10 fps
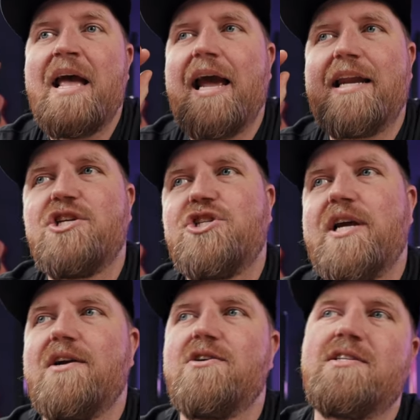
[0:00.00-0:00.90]
and he
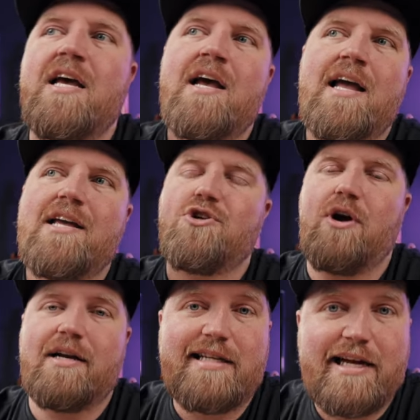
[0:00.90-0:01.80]
shares his
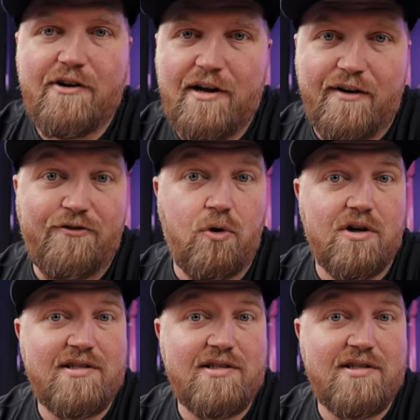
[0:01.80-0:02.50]
criteria for